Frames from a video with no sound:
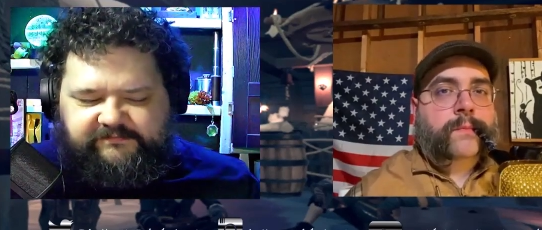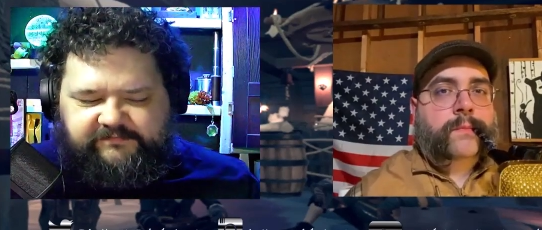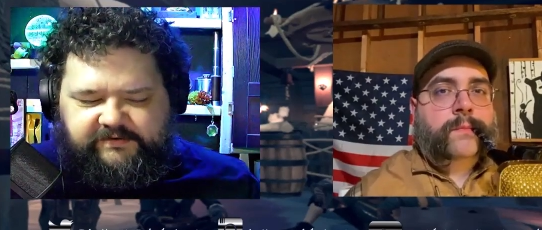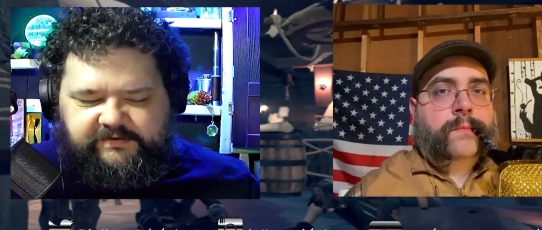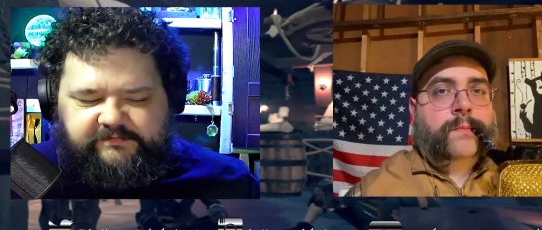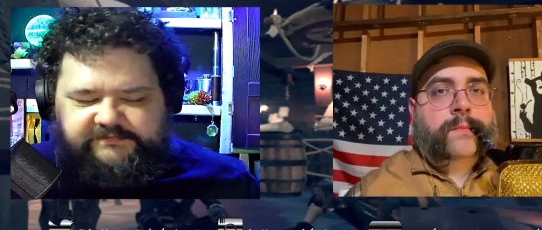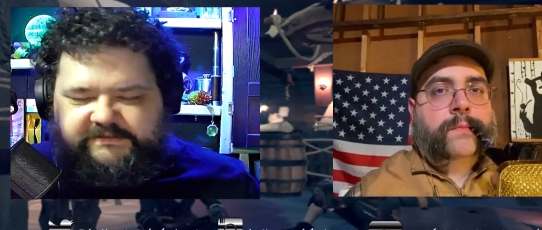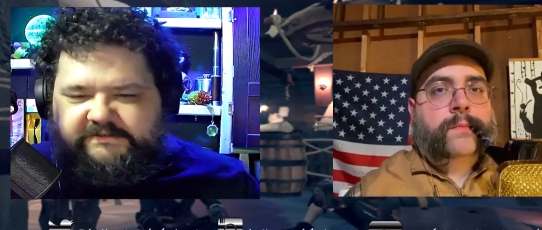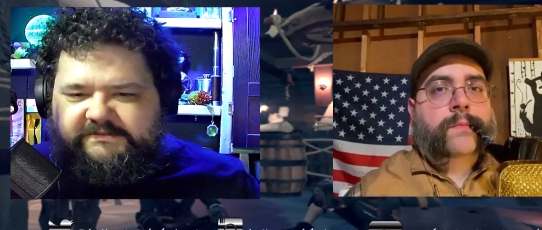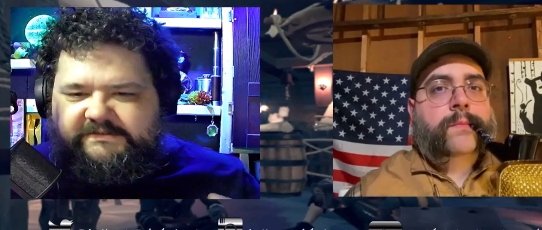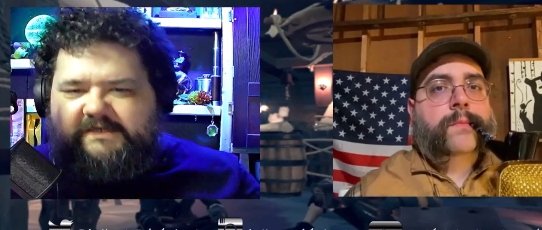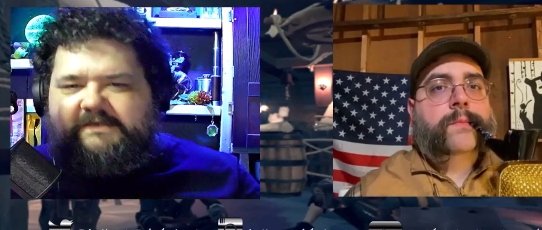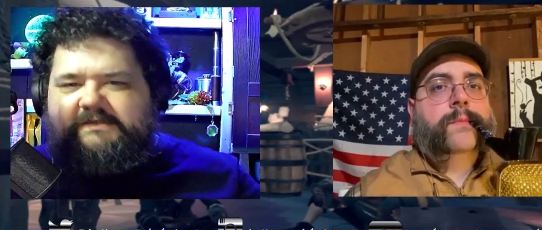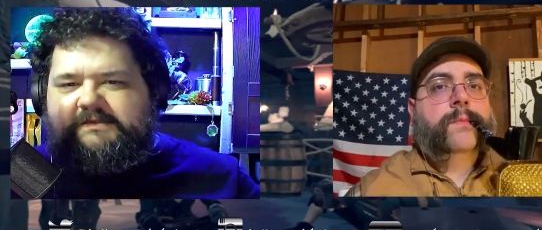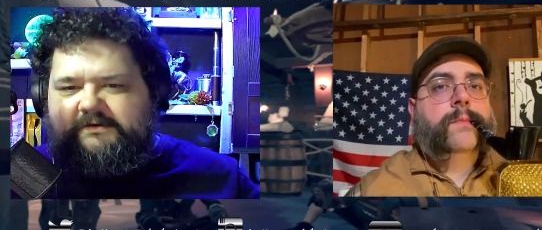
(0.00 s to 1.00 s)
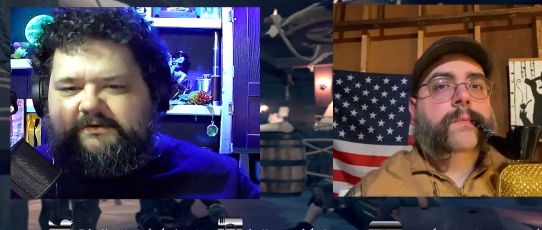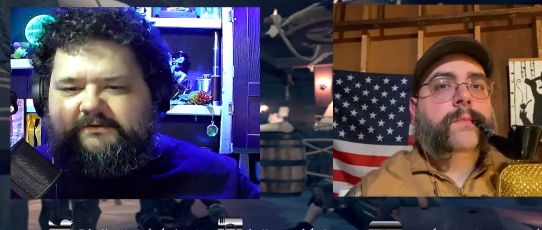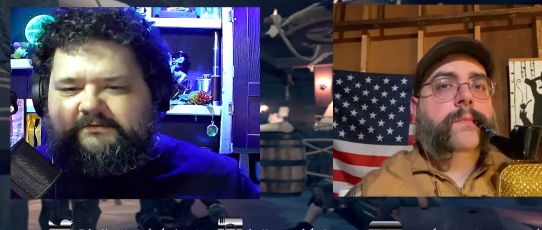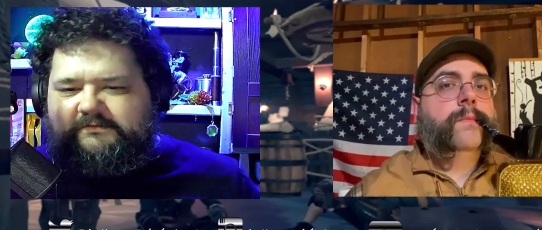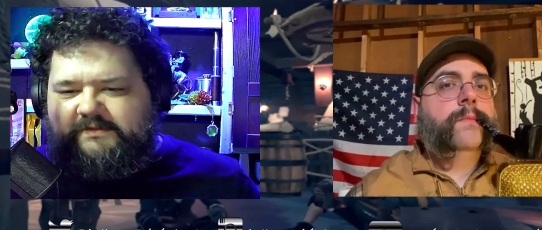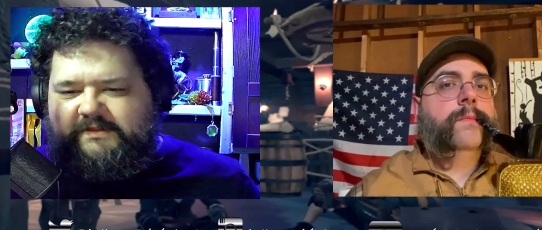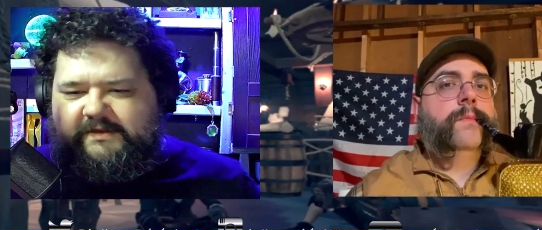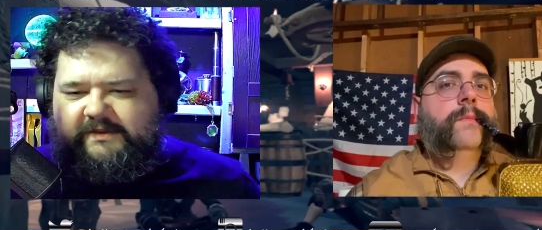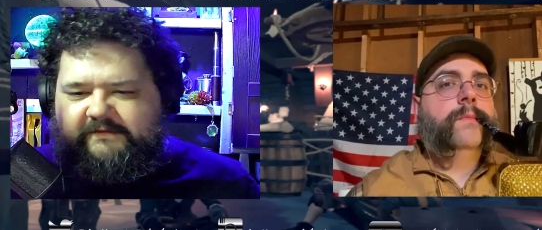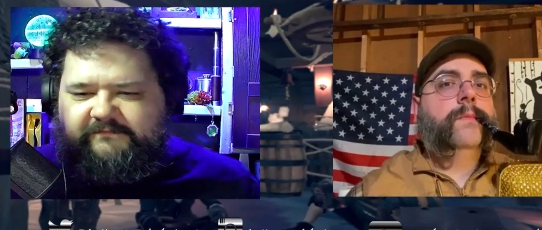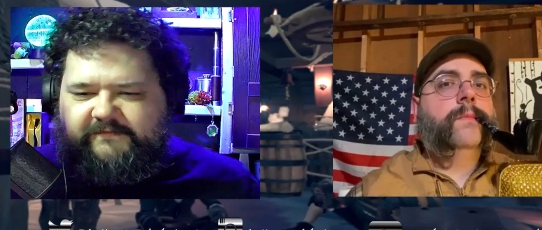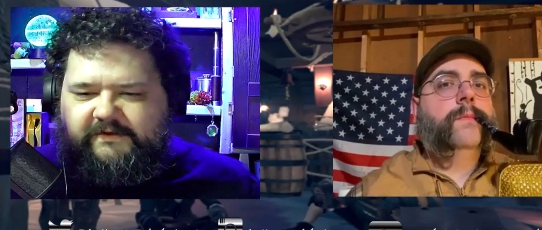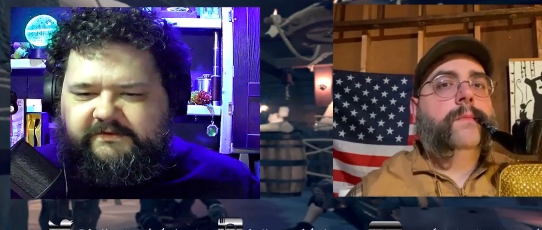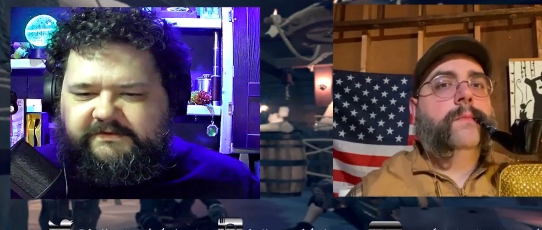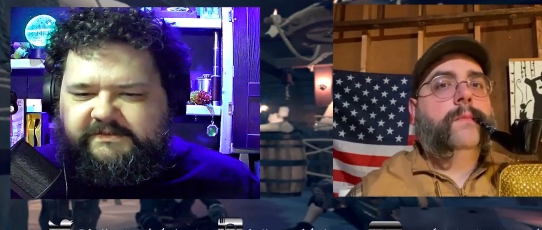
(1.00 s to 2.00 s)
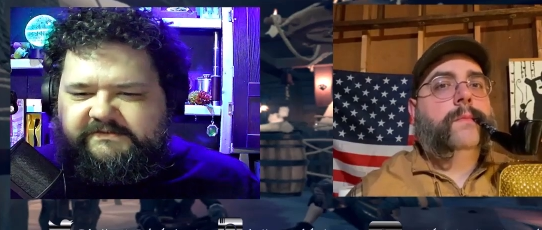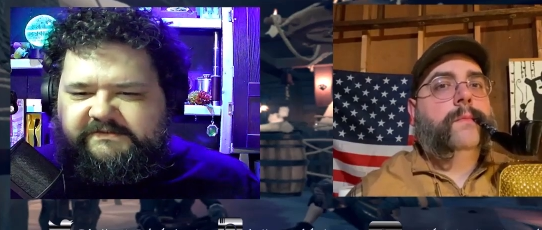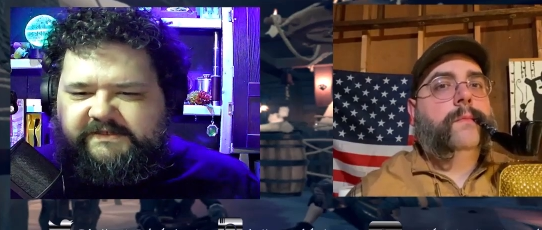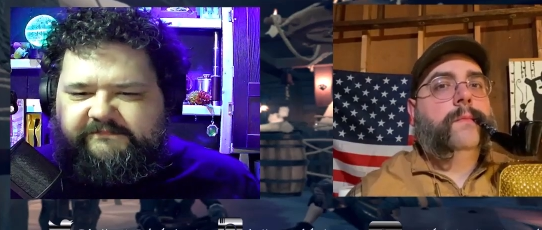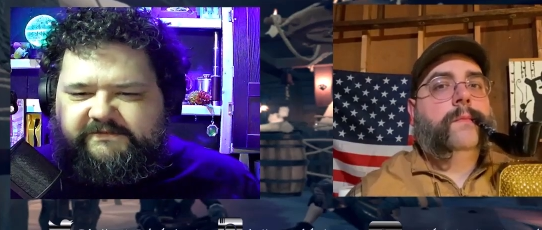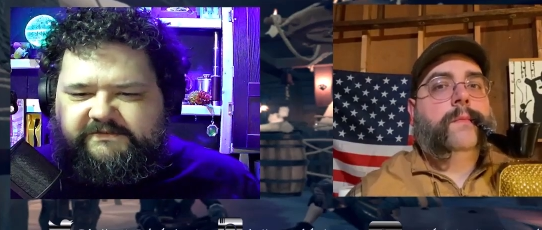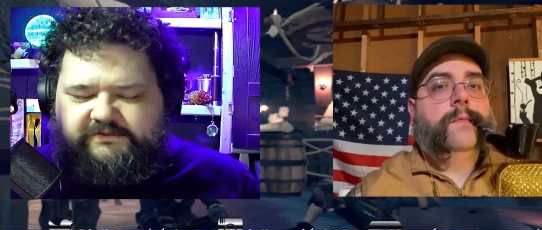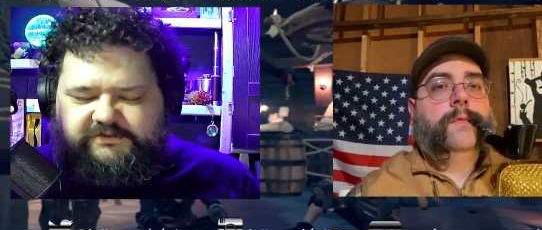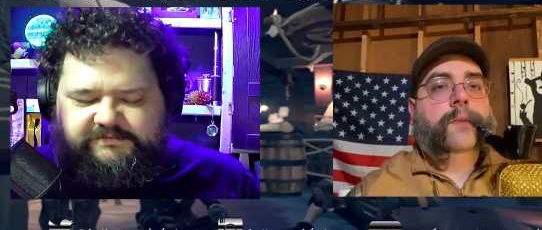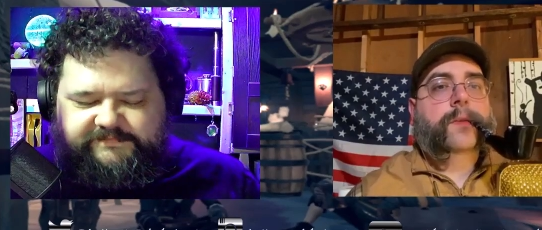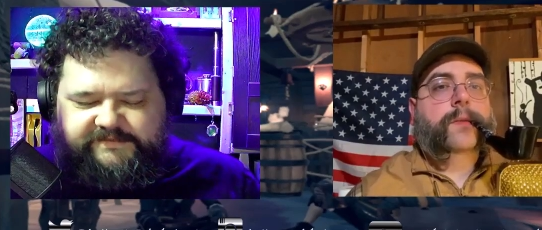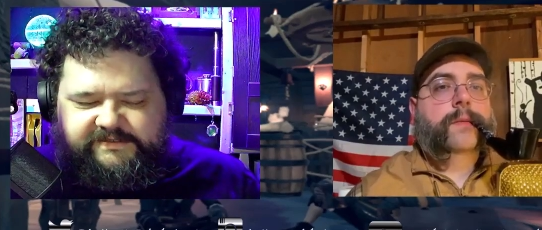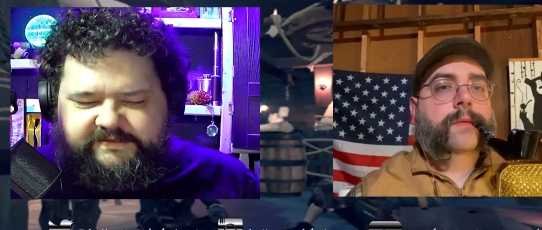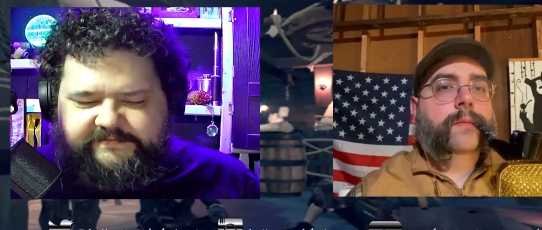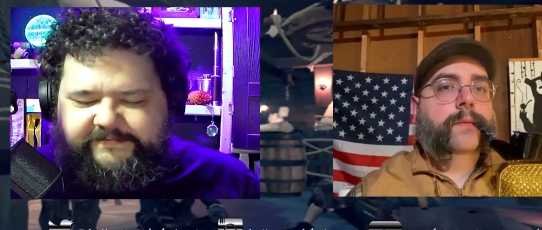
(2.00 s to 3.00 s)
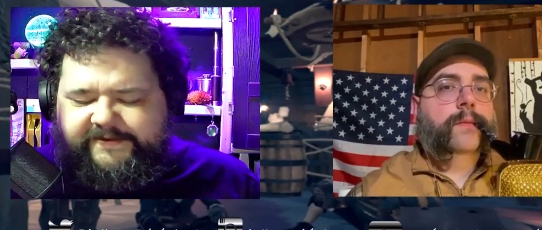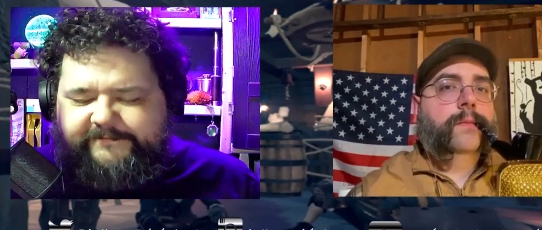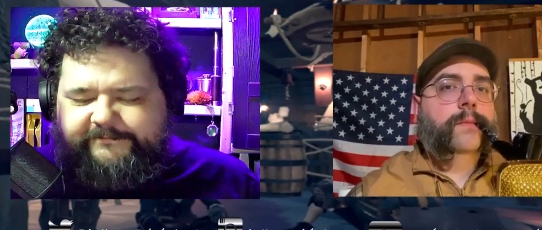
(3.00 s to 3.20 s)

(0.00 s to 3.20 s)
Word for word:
Speaker 1: It was a Dunhill that I found because I saved a search on my eBay,